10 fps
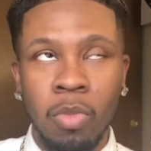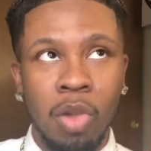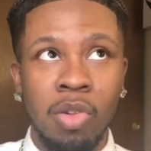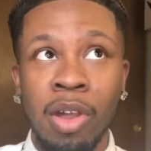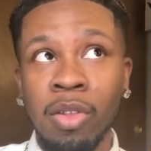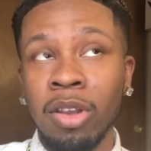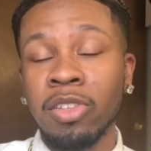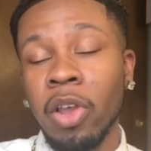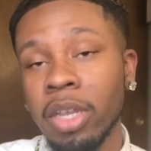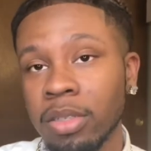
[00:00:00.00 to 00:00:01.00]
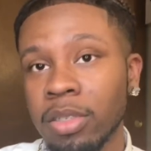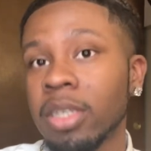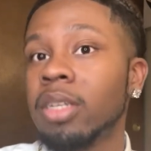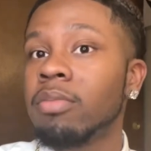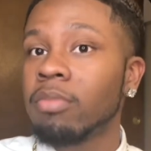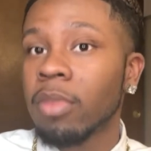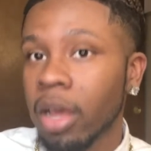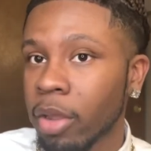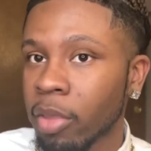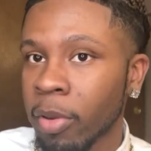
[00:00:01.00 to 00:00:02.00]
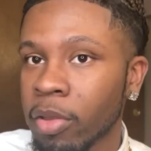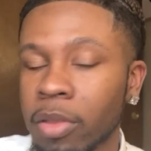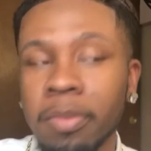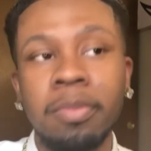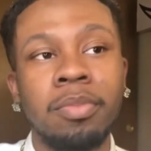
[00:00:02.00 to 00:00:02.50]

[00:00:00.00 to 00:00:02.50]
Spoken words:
So I started talking to another person.